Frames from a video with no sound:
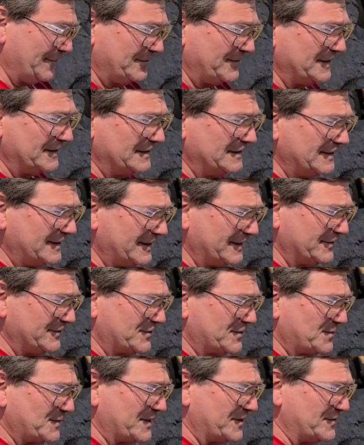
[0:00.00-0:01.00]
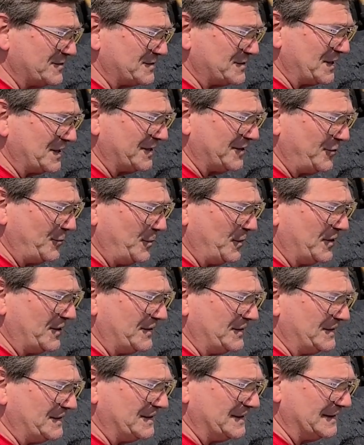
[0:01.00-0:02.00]
the other swinger style, but
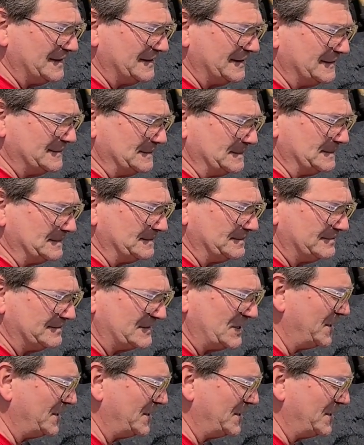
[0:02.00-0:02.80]
uh, yeah,